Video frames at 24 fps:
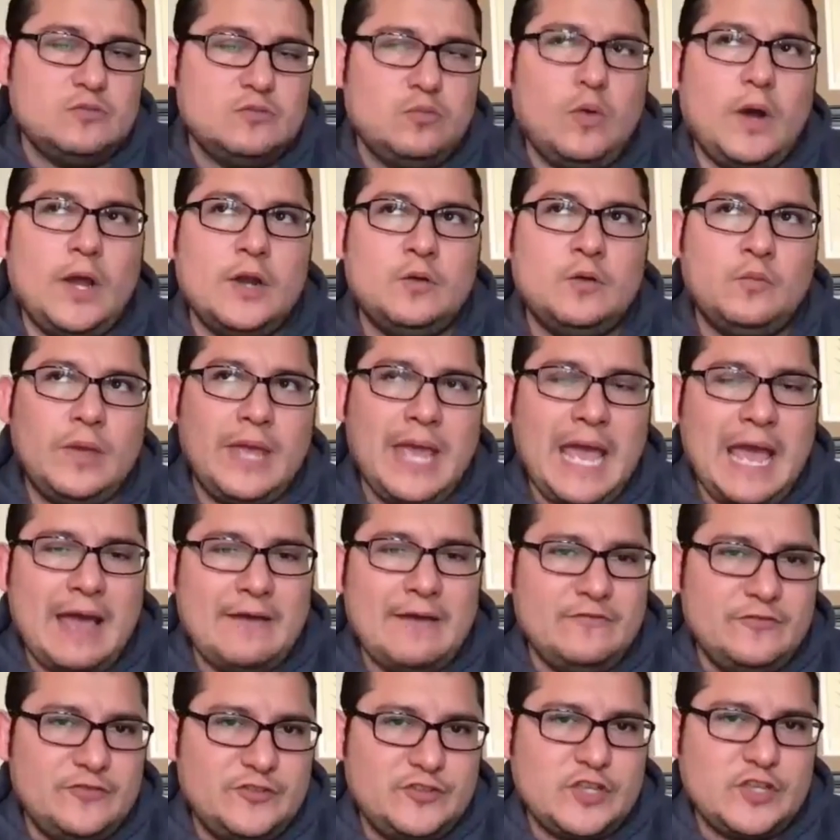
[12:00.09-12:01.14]
one, we have
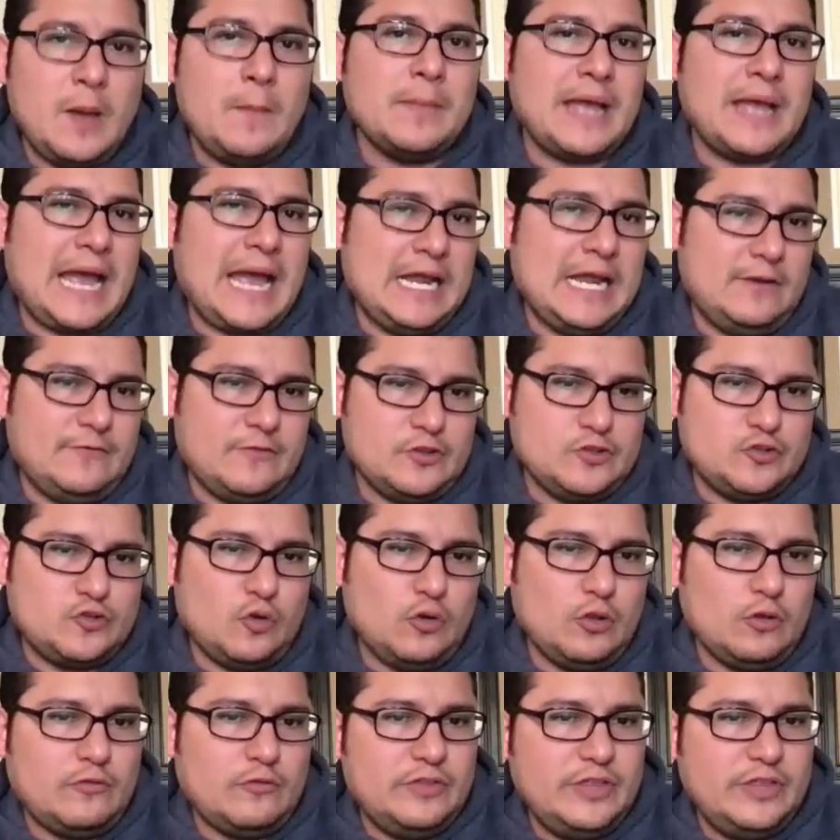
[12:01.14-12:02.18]
some kind of
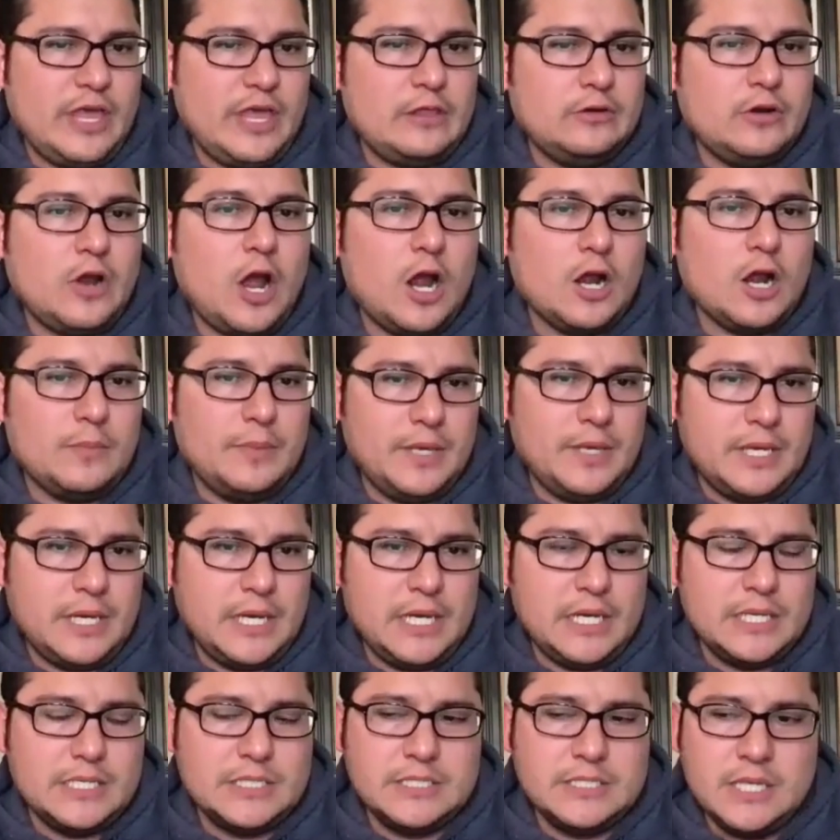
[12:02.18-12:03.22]
control over the other dog
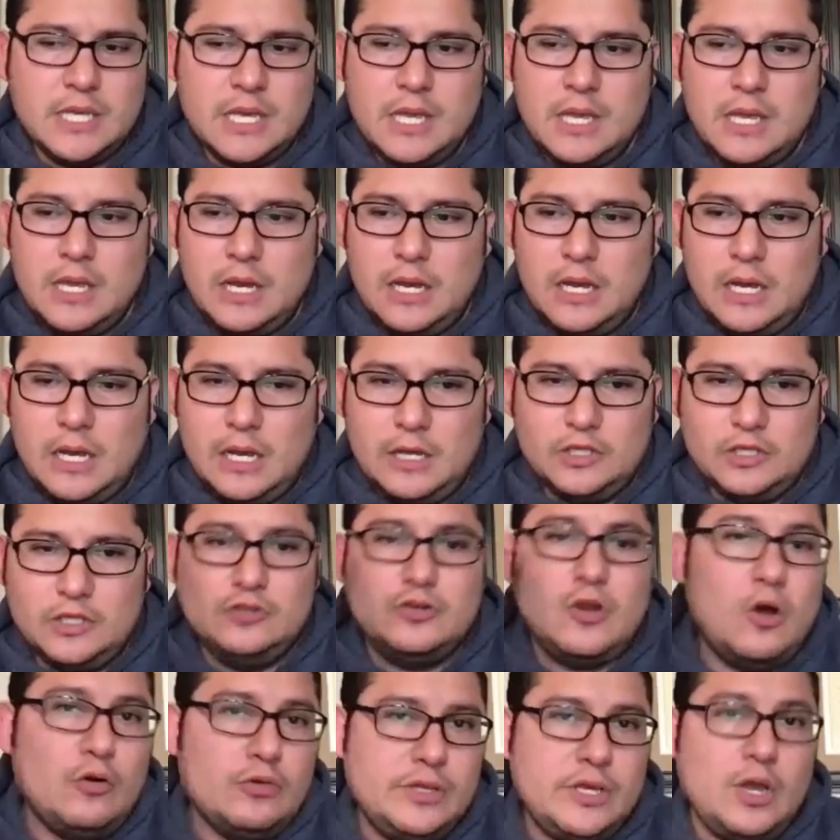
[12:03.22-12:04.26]
because
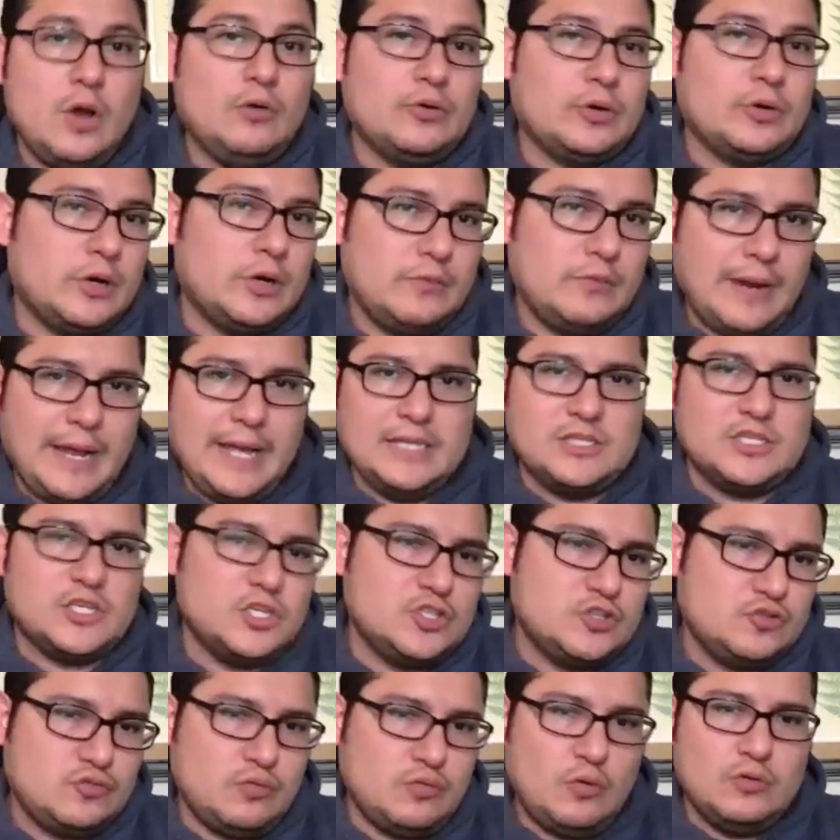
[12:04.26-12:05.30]
the owner, right? It's a
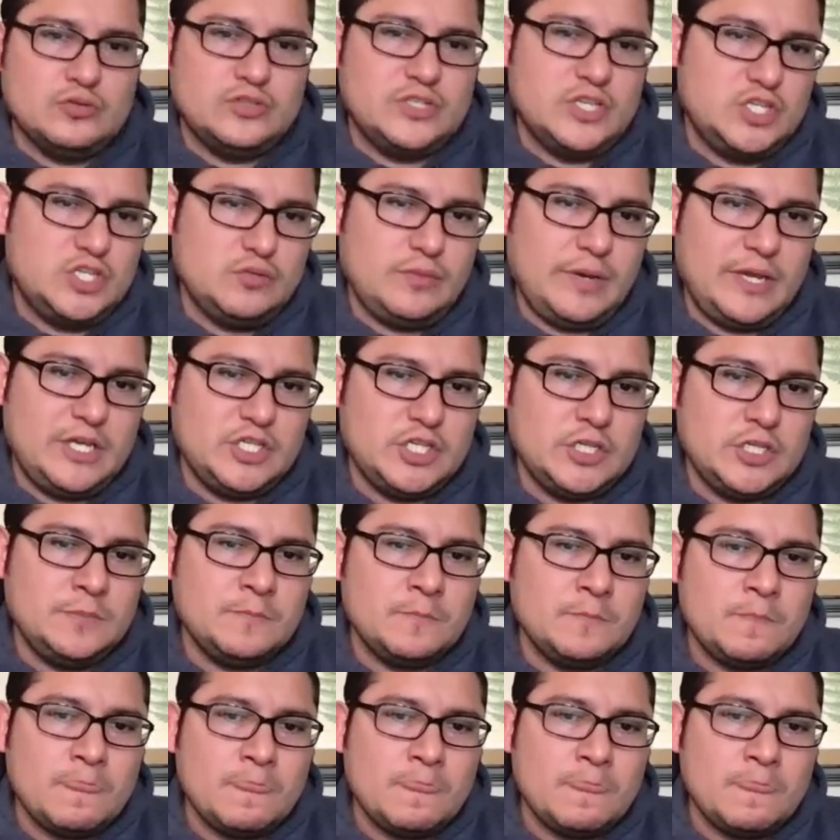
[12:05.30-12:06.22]
controlled situation.